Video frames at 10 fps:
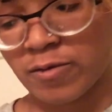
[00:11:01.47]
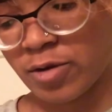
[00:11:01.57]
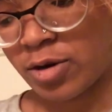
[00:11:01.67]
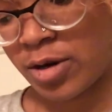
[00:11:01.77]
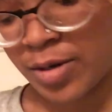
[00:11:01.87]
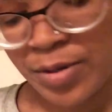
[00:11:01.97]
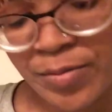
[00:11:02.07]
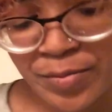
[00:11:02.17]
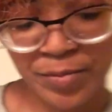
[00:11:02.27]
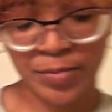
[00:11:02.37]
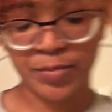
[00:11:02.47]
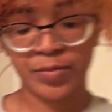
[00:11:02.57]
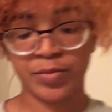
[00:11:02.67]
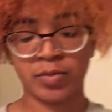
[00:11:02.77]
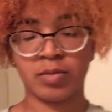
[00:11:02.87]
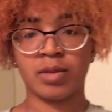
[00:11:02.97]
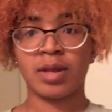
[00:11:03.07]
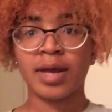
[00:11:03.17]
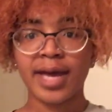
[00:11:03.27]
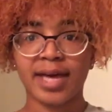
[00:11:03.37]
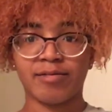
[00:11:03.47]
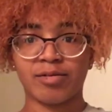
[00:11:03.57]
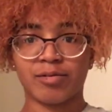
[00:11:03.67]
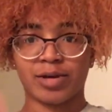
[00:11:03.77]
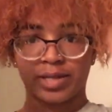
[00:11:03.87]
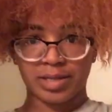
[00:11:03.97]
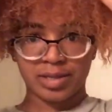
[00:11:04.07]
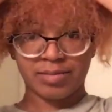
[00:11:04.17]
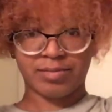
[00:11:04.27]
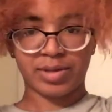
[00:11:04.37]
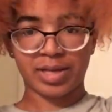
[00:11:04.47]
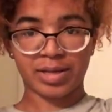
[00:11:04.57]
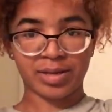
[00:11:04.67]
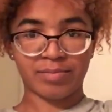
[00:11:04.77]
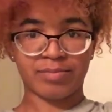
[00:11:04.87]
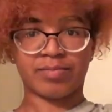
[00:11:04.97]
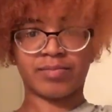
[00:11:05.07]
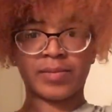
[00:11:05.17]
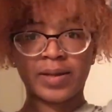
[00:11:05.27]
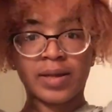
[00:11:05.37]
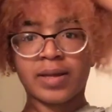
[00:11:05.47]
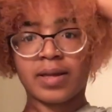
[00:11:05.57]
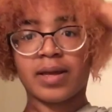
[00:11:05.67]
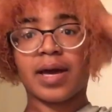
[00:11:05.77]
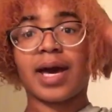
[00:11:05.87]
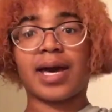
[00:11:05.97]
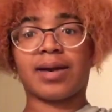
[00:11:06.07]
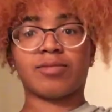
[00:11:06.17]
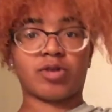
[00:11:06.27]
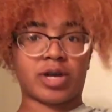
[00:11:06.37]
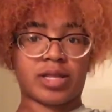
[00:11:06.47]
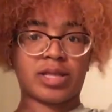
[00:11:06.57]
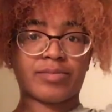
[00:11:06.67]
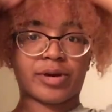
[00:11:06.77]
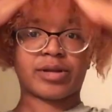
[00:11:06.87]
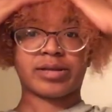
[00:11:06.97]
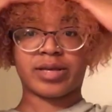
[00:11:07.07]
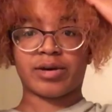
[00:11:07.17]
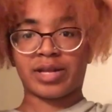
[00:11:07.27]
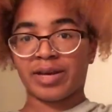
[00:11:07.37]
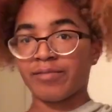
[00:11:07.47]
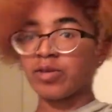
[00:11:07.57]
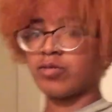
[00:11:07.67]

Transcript: for everyone. But um, I'm trying these products out, and I've